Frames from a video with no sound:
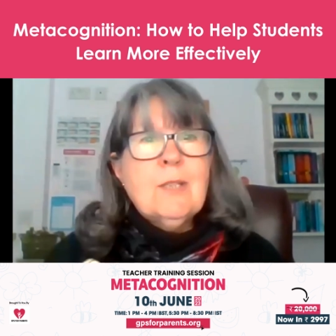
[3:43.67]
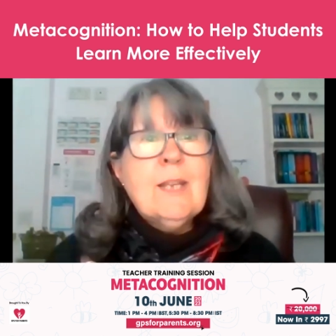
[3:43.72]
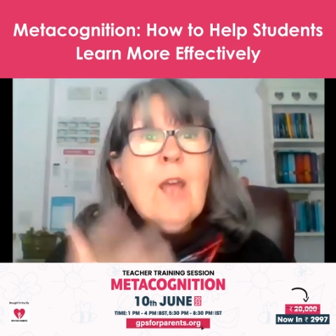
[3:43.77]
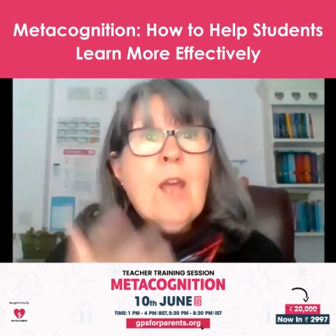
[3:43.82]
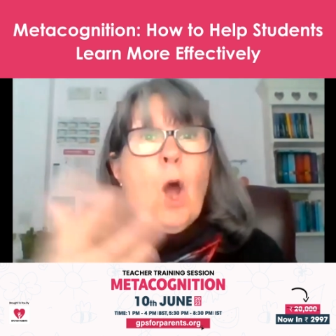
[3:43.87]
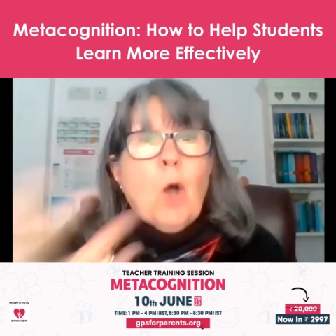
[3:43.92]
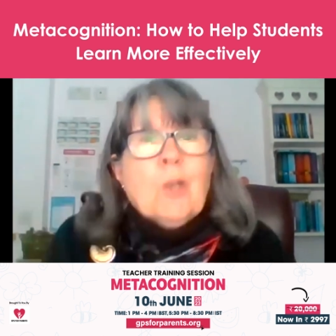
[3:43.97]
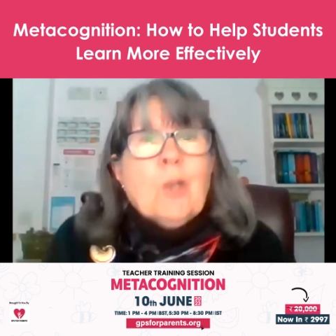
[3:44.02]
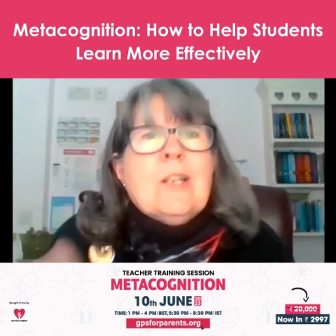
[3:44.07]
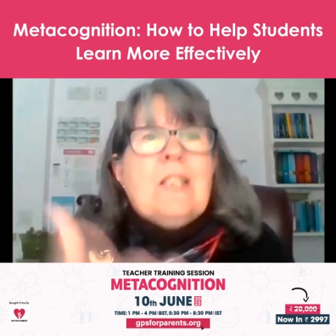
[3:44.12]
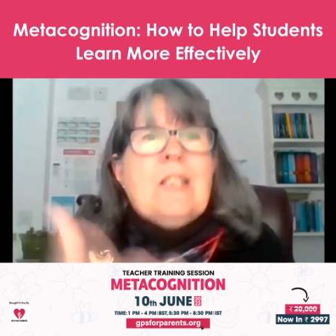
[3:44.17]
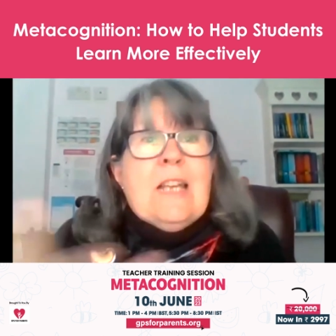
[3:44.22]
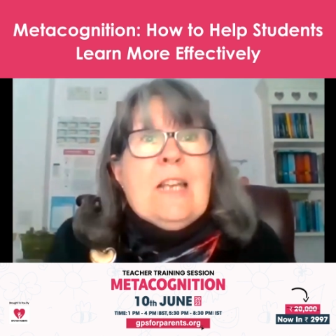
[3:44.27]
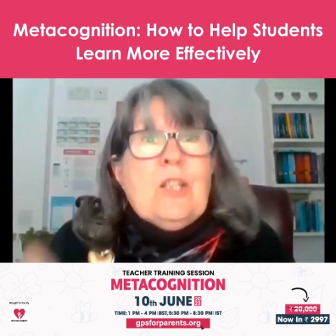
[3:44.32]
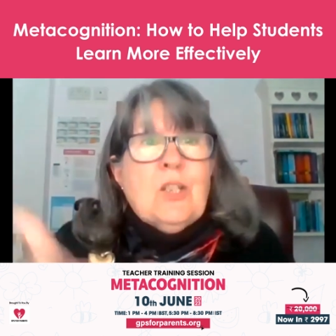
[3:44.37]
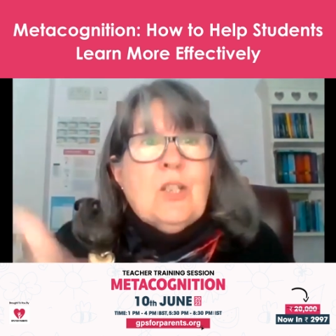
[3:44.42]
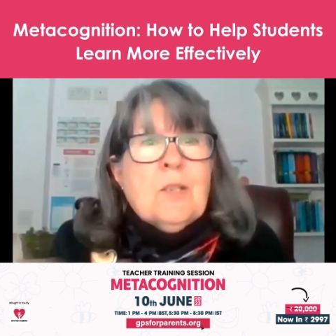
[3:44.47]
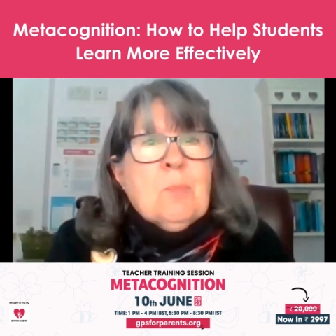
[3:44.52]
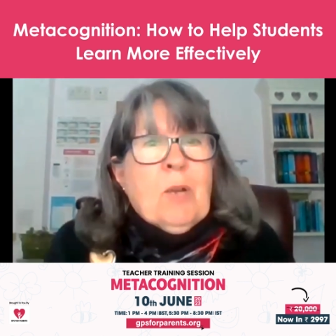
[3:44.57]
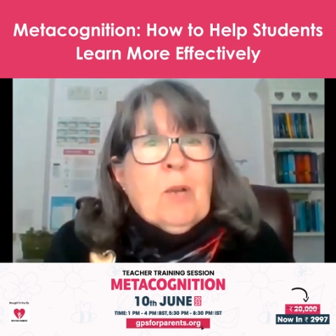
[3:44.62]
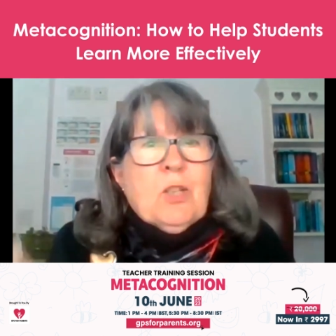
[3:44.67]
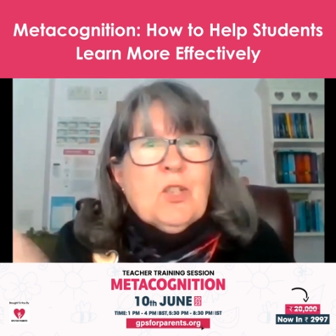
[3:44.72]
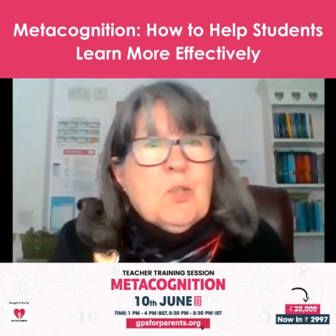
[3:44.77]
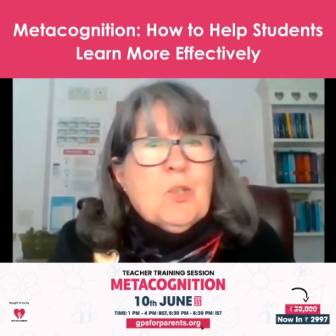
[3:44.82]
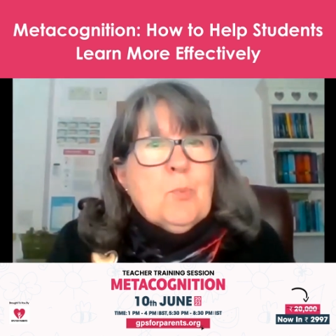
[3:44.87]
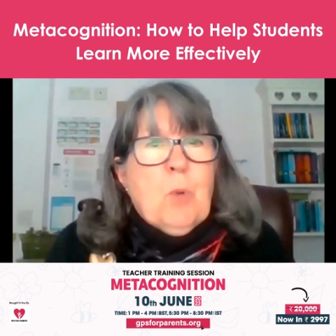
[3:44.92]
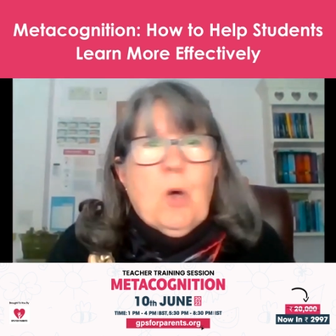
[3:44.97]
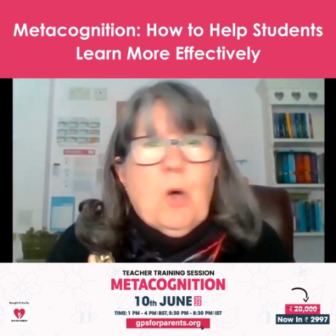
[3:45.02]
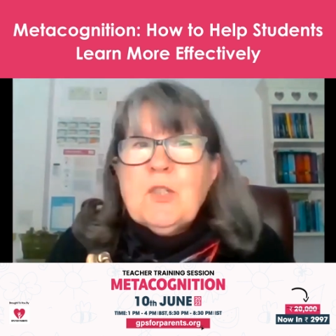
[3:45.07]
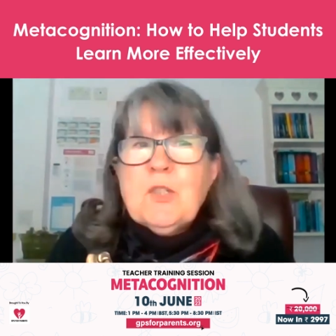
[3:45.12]
to get on and teach as much as
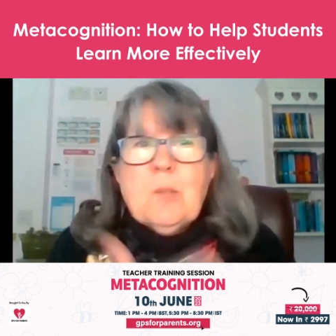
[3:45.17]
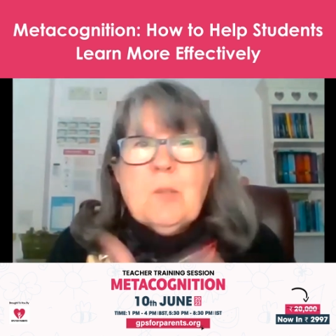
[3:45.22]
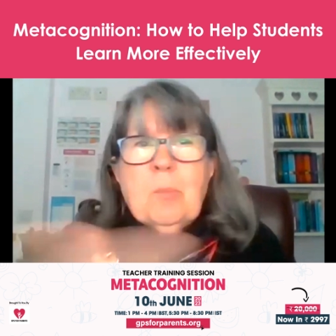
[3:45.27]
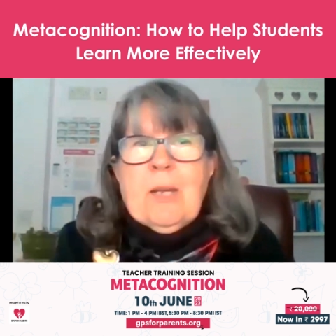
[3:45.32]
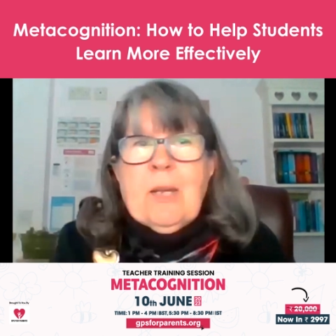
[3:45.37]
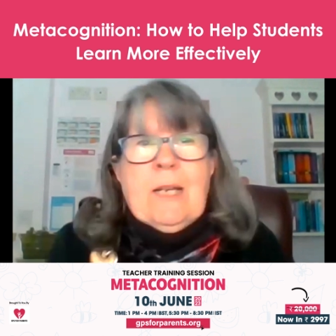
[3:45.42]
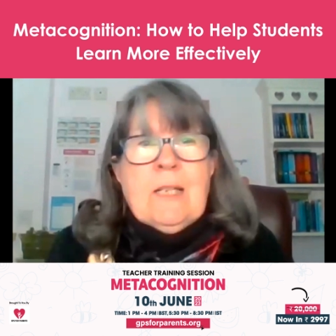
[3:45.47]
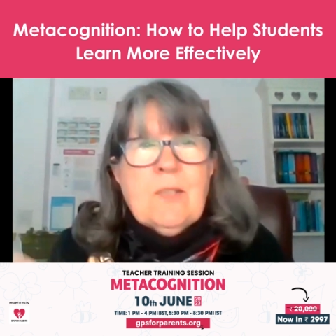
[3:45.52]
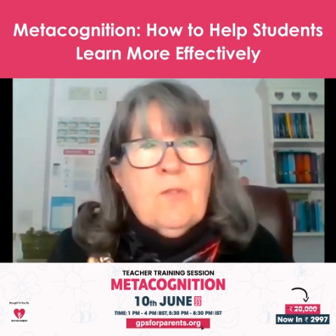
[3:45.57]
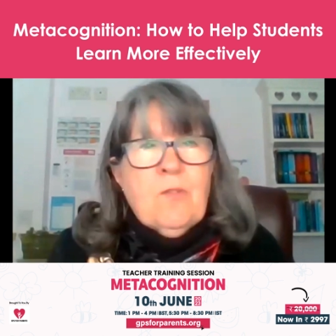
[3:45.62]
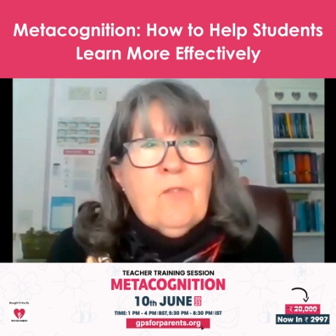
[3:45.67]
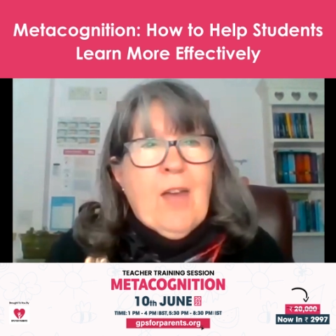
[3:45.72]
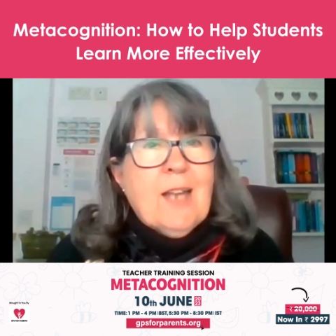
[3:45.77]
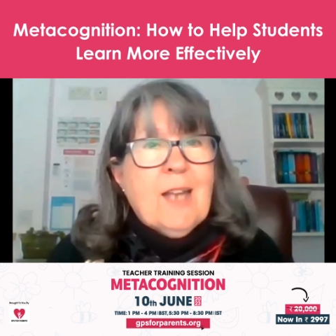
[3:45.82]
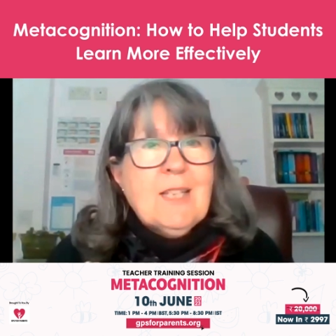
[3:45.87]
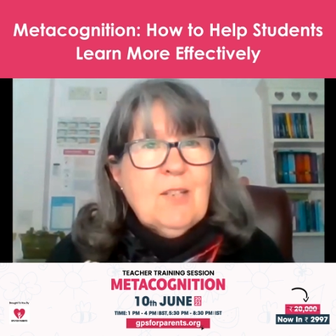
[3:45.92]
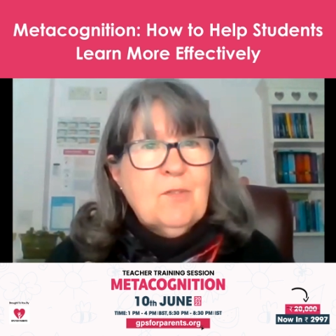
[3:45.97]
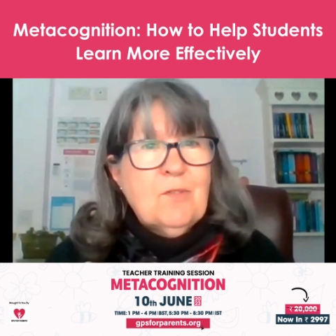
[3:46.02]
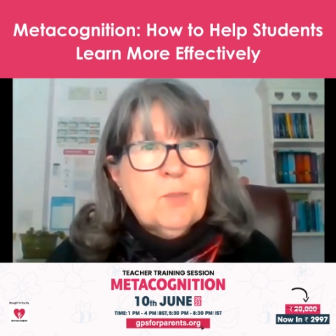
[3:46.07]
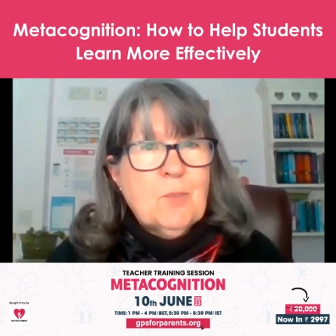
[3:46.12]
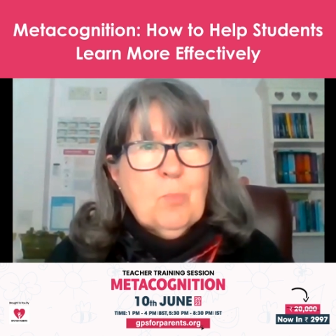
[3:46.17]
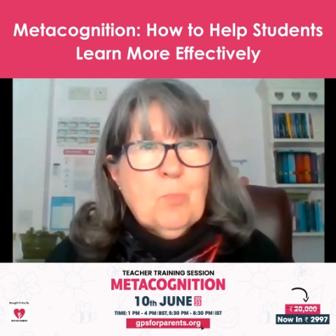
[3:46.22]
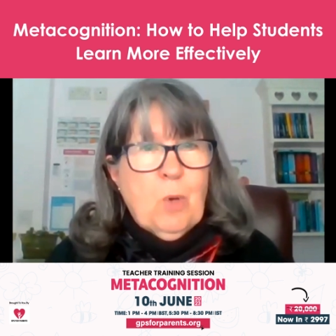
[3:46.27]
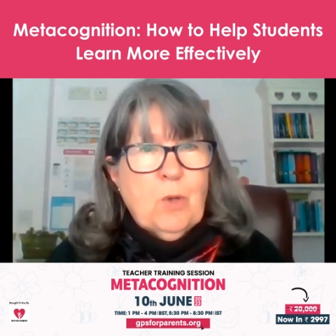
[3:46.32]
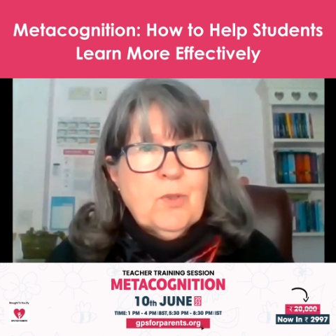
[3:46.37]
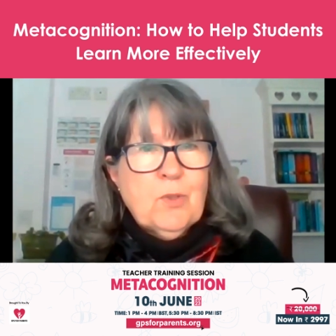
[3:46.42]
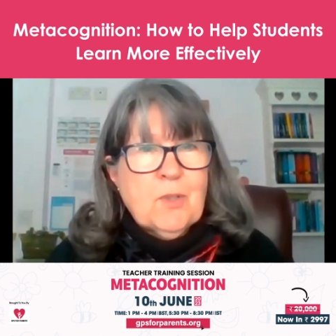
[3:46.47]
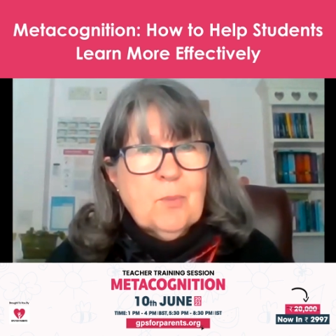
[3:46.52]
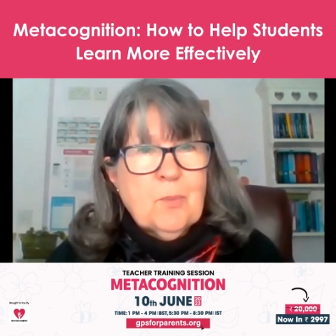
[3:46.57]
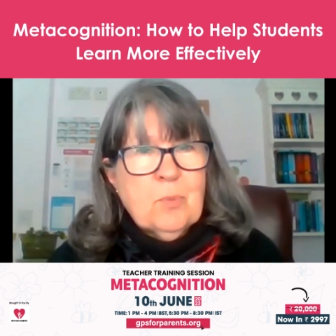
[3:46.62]
possible and as effective as
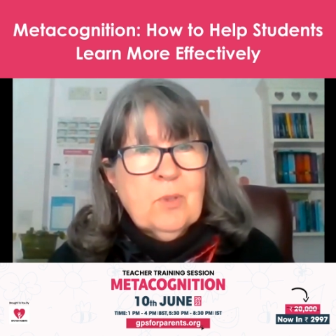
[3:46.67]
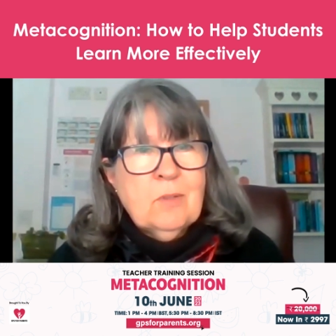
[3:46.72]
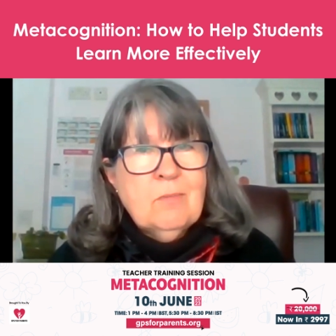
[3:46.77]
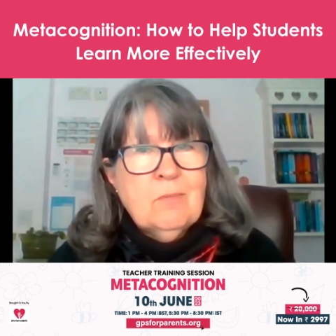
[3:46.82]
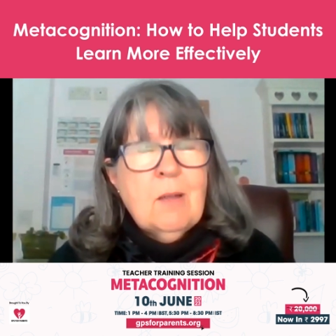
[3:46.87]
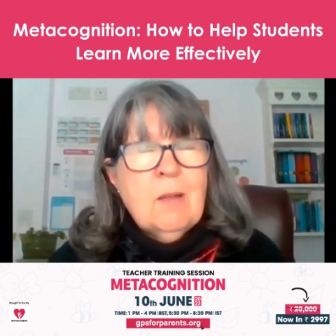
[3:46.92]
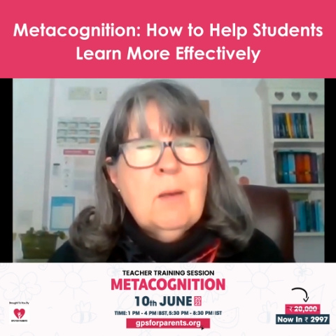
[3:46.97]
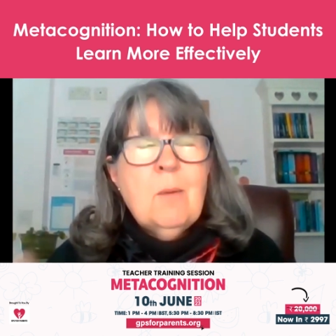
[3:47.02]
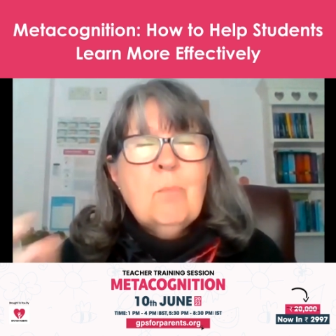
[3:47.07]
possible,